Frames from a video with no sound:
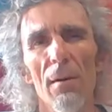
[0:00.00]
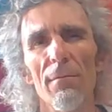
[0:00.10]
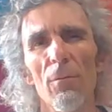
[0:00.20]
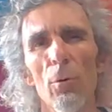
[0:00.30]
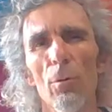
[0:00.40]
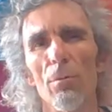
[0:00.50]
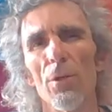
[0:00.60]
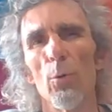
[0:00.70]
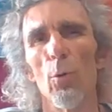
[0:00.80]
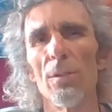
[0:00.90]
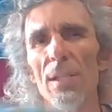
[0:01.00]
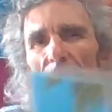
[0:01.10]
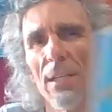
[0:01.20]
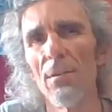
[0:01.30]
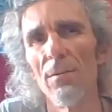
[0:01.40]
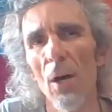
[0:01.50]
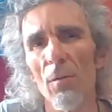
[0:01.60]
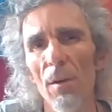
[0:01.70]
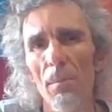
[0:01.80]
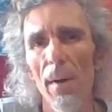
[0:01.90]
towards the end of
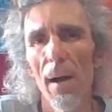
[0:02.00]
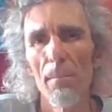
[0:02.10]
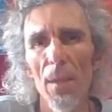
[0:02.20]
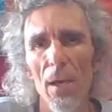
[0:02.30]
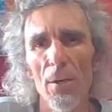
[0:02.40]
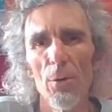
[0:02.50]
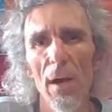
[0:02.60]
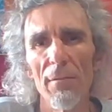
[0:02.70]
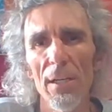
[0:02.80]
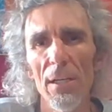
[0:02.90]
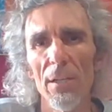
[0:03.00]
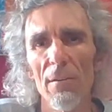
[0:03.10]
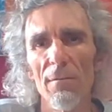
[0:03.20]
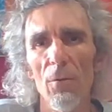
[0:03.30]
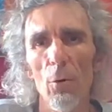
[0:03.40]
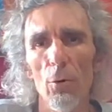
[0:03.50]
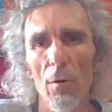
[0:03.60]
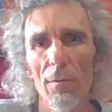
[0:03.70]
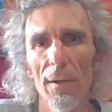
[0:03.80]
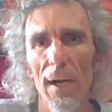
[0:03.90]
November, you have here the Four
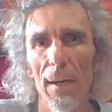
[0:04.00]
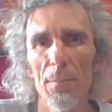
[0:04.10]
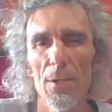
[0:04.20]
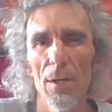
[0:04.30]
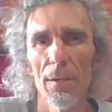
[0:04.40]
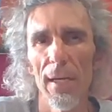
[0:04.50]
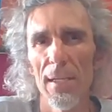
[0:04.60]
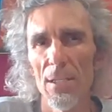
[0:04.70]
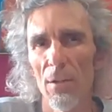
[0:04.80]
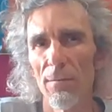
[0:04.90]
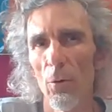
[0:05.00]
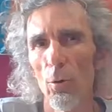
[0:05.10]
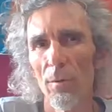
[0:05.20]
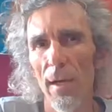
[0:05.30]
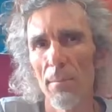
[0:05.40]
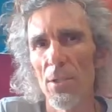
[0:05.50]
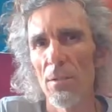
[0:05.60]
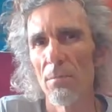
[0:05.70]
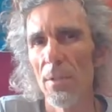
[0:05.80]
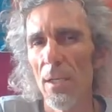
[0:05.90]
of Cups. Okay, so the Four of Cups
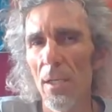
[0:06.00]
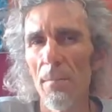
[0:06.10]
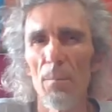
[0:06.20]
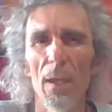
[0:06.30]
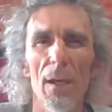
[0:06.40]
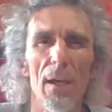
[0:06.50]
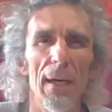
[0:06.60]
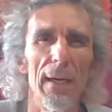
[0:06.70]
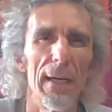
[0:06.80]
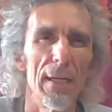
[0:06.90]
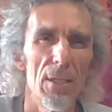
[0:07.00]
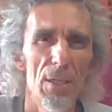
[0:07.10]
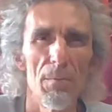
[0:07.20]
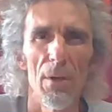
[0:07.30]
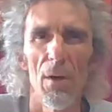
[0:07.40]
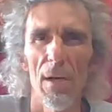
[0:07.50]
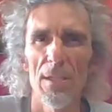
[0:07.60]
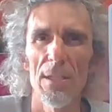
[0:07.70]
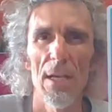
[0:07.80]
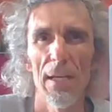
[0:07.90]
to me
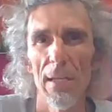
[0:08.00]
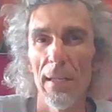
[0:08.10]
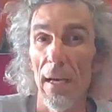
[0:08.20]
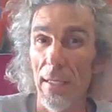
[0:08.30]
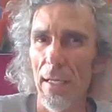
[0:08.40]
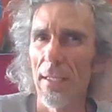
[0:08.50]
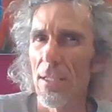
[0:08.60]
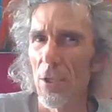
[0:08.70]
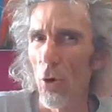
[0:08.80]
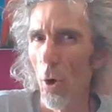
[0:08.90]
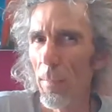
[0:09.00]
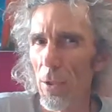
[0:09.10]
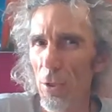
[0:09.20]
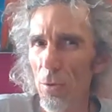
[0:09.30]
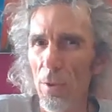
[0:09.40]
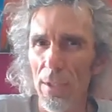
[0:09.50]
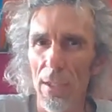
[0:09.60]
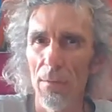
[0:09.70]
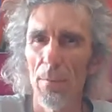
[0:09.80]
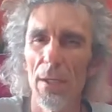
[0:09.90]
symbolizes again, it's an
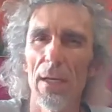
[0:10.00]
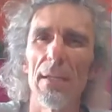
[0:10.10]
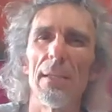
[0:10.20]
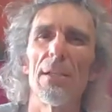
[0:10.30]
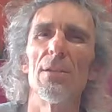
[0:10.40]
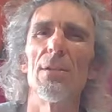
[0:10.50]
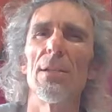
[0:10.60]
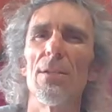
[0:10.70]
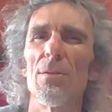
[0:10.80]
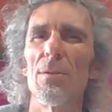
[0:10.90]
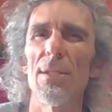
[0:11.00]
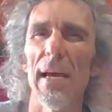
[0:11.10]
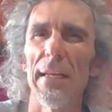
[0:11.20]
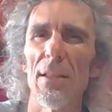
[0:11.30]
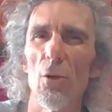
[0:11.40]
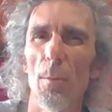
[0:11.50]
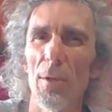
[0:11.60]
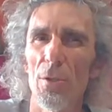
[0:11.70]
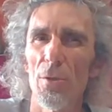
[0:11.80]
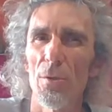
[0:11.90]
opportunity, but you need to take the
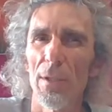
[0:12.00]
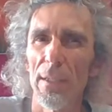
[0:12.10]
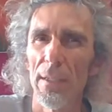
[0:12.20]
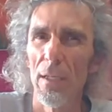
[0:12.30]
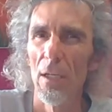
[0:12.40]
opportunity.